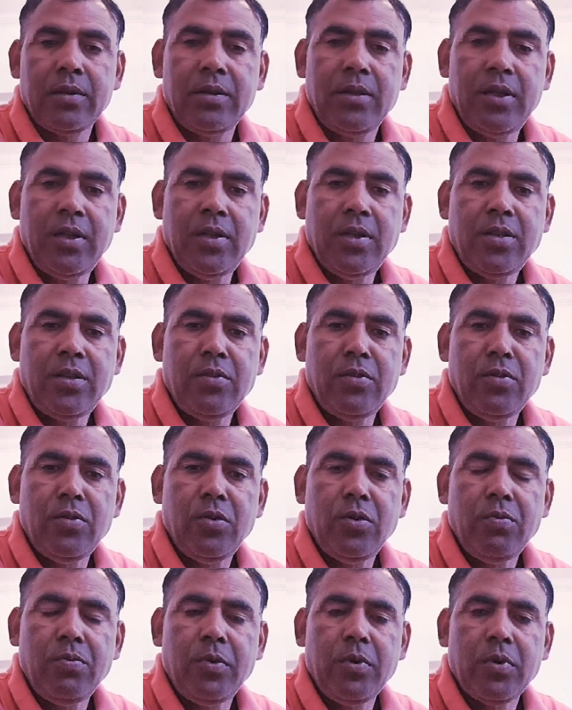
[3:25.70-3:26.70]
These
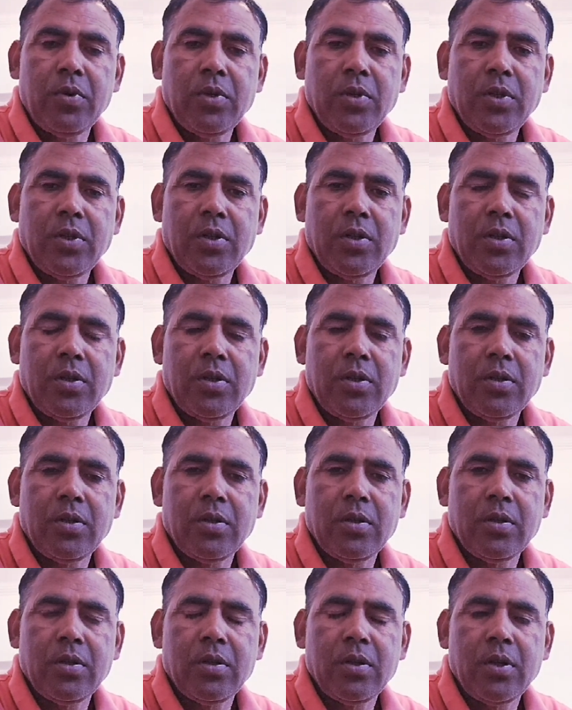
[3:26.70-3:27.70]
notebooks
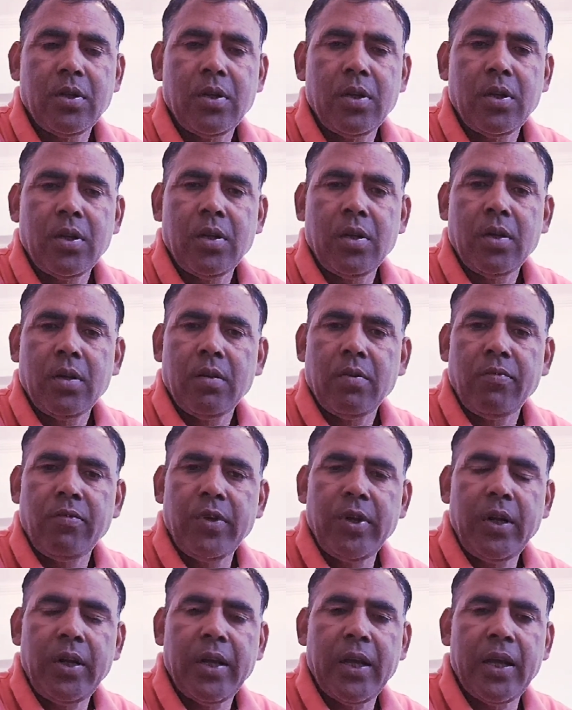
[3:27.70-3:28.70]

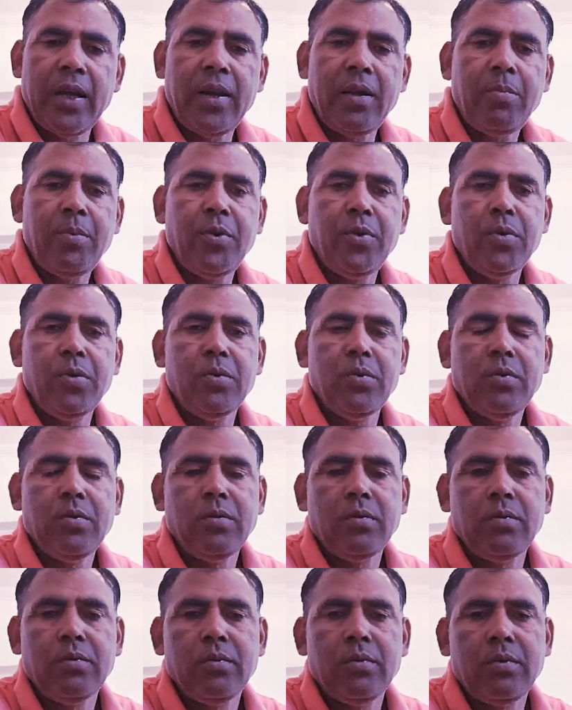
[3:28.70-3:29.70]
will help you
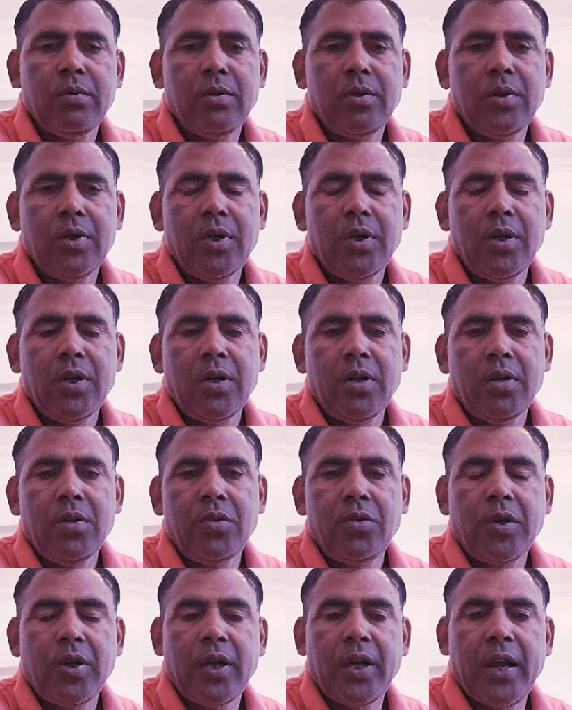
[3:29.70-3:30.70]

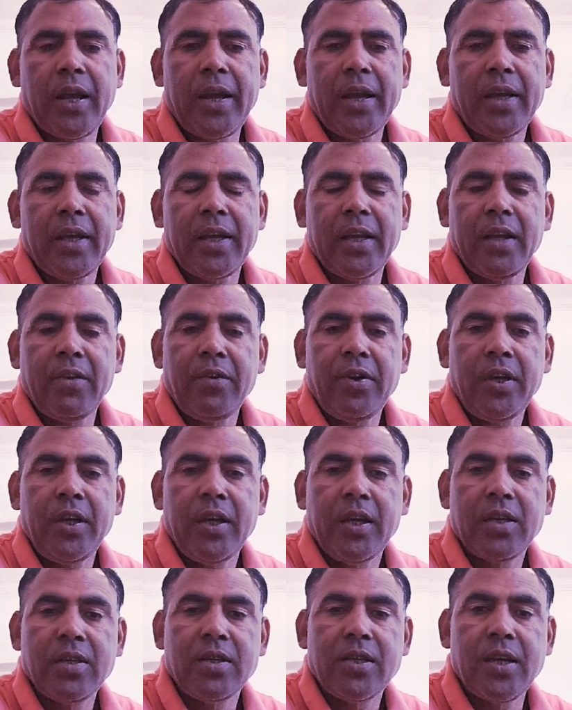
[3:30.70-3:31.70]
to crack every
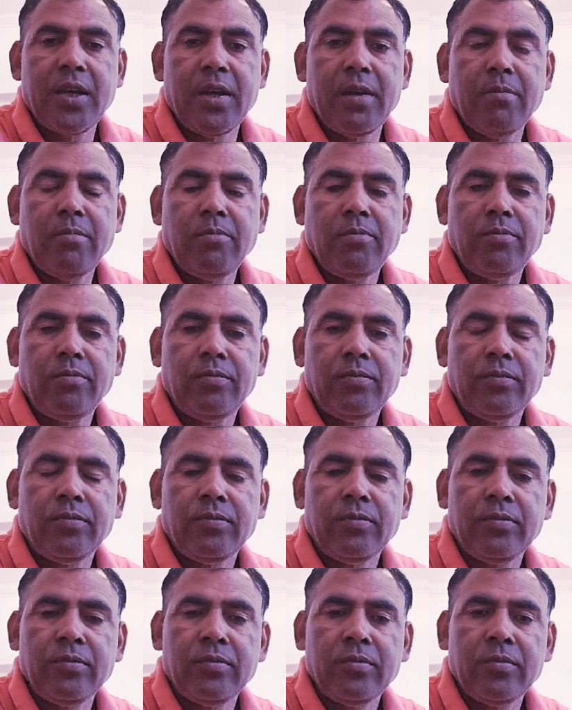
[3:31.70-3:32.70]
exam
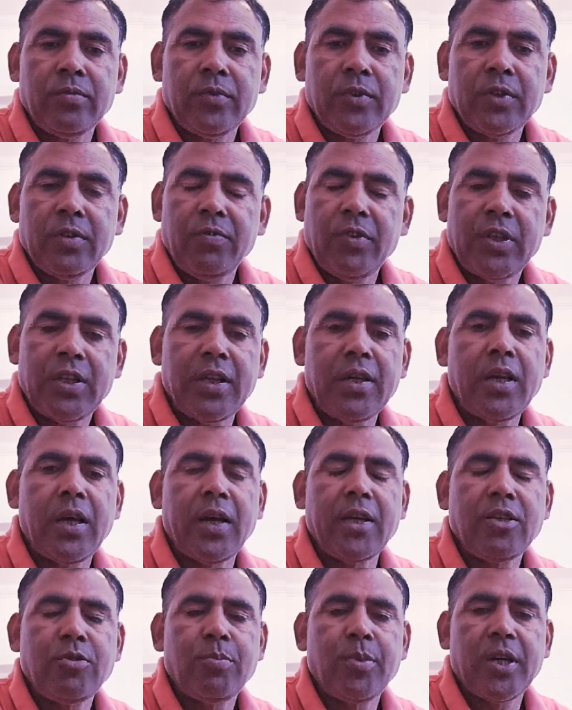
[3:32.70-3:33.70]
with a
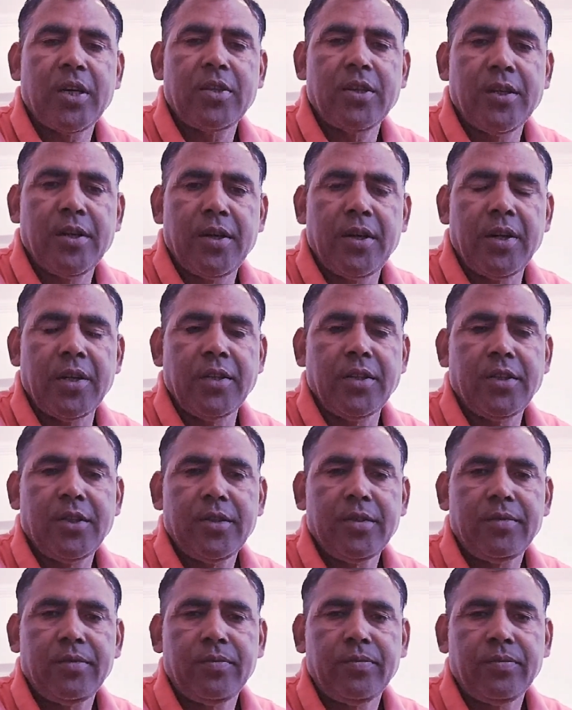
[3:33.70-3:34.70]
nice
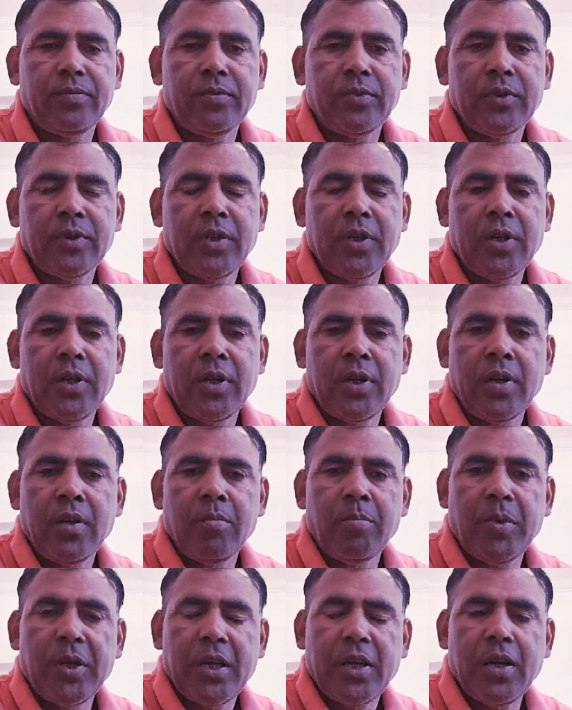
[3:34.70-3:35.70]
percentage
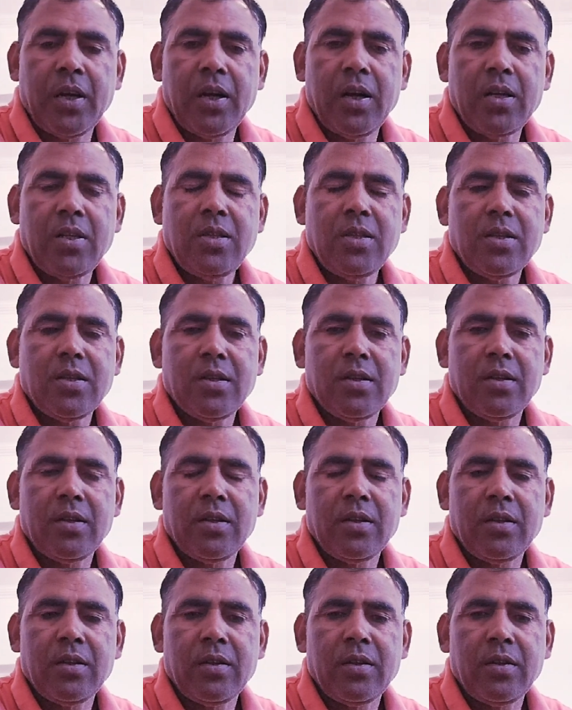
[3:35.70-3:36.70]
because
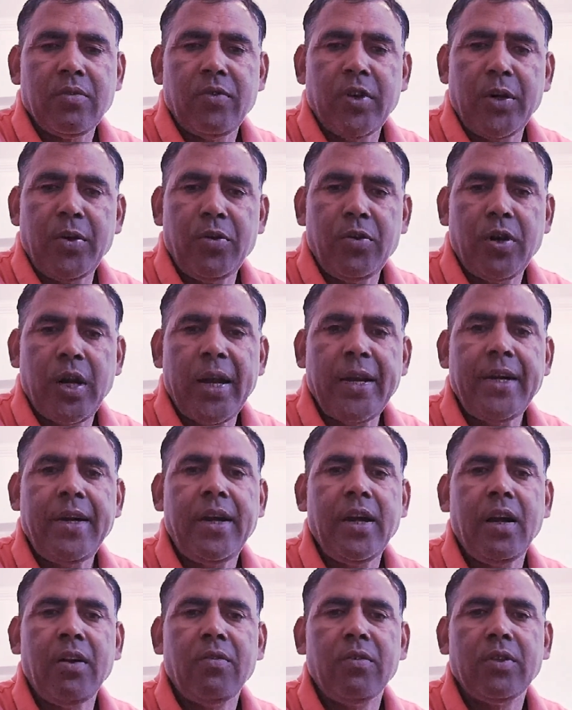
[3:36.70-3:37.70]
when you write
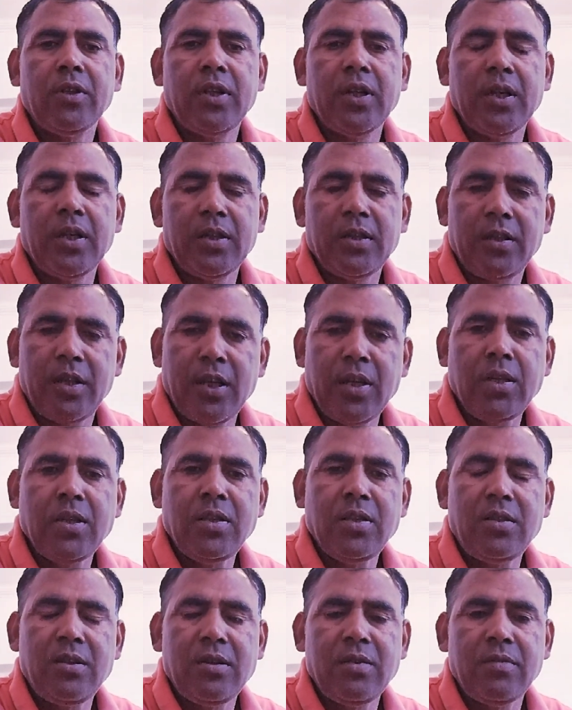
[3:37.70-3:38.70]
down the
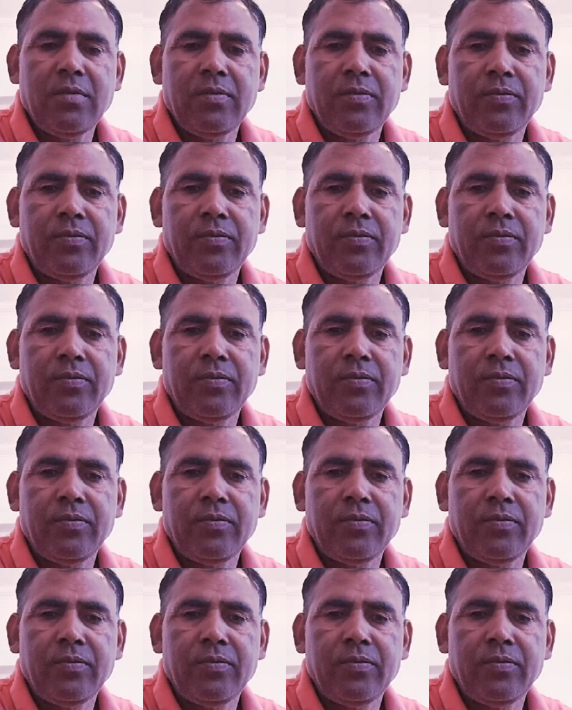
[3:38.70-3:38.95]
things